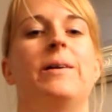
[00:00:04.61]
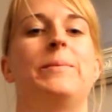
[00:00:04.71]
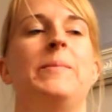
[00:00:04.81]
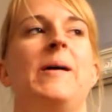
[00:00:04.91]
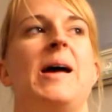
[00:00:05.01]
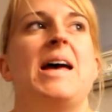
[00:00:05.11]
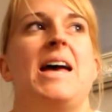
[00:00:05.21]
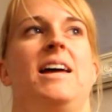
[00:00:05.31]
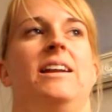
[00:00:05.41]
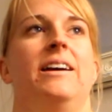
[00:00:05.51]

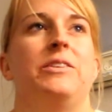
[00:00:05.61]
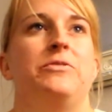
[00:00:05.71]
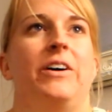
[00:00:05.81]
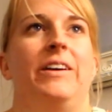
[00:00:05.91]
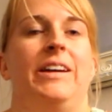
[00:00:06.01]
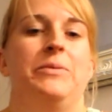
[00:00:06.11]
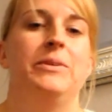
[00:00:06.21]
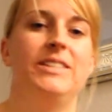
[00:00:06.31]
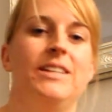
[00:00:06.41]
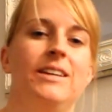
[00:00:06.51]
and I kind of felt like it
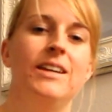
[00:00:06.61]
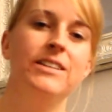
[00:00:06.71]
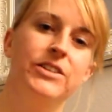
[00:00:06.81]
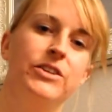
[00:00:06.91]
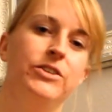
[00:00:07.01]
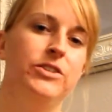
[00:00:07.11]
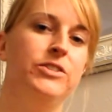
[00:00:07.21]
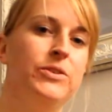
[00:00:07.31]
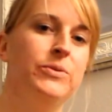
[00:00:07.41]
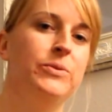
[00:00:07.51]
was easier to
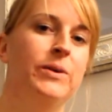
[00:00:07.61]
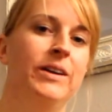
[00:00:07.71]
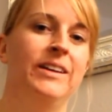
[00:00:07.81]
do